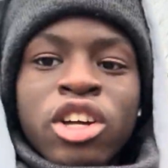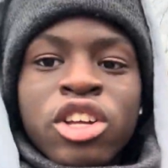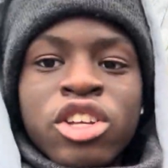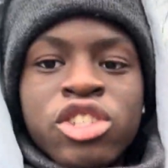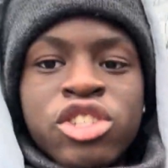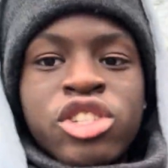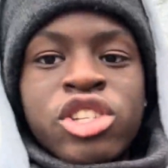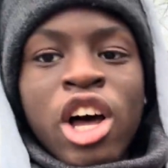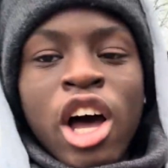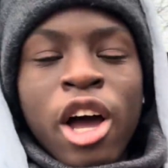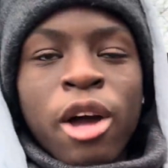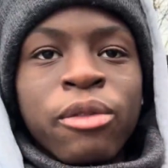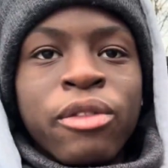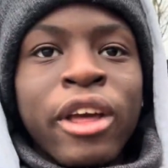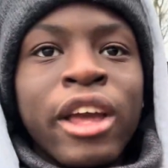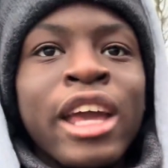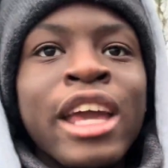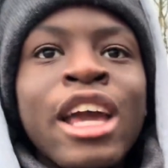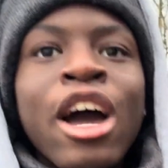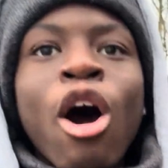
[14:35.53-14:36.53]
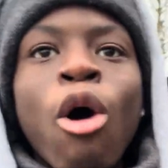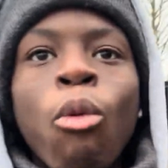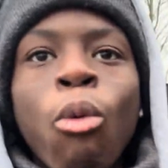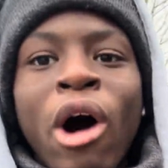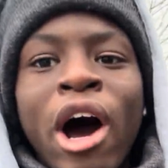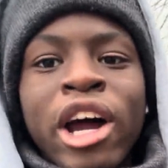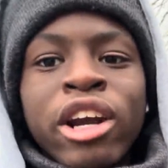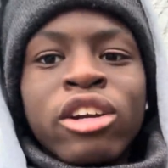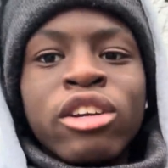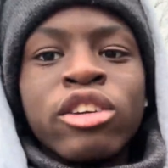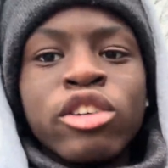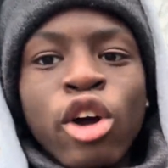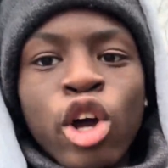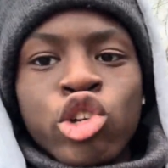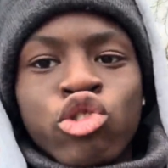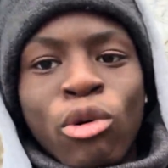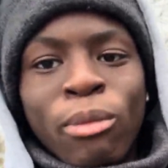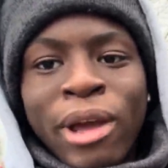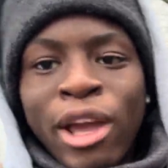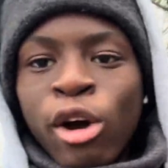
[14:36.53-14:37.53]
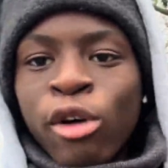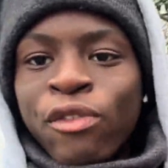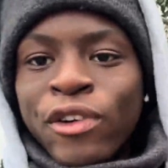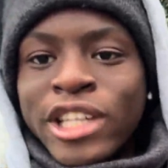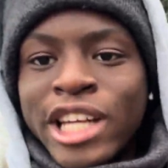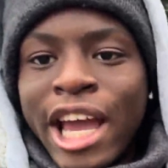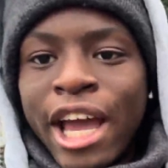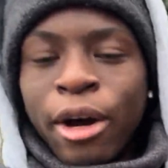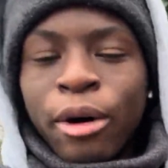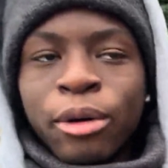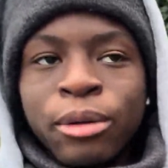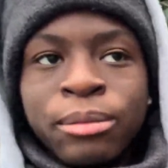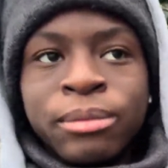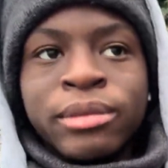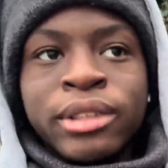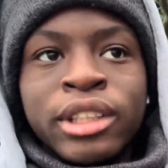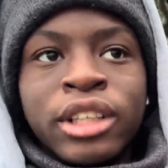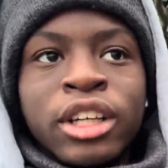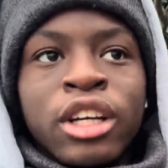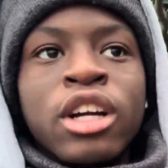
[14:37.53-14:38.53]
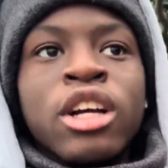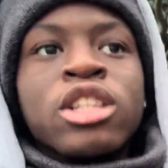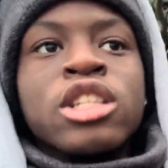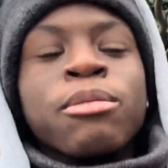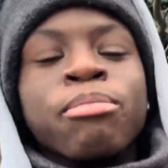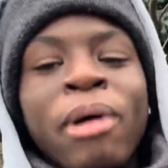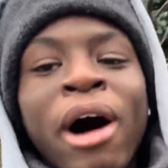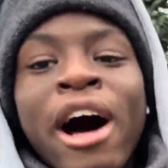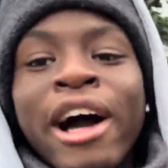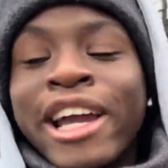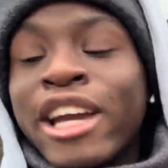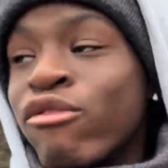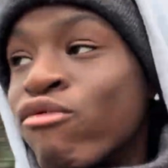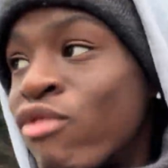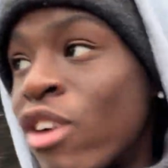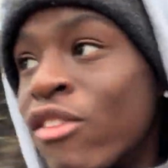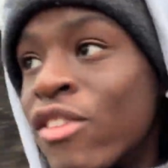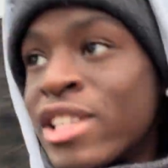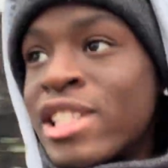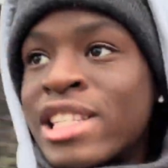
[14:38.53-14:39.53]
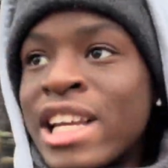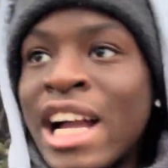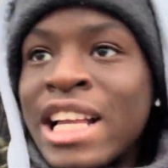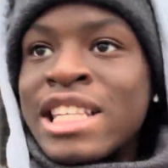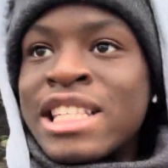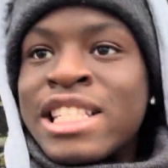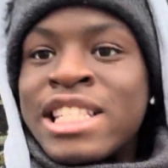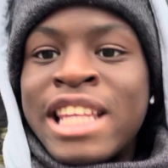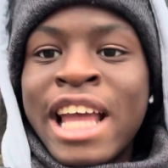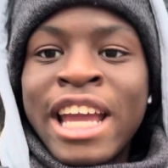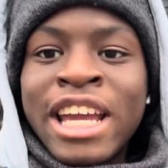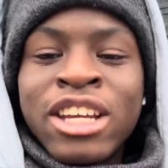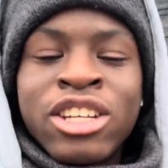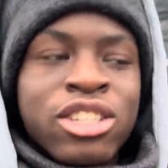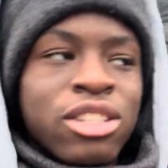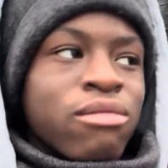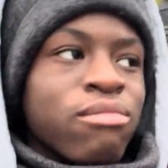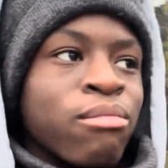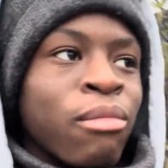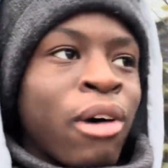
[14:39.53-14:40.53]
So the EL1 goes from Ilford Hill to Barking Riverside Northgate